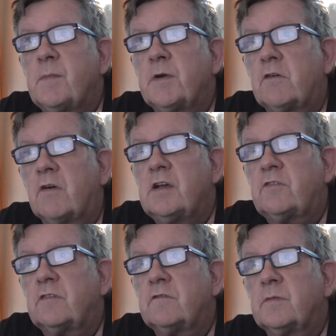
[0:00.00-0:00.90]

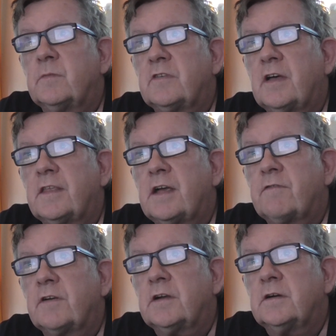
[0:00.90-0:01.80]
emigration from South
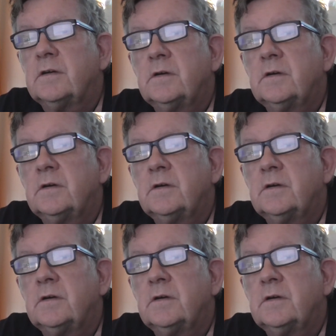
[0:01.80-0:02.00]
Africa.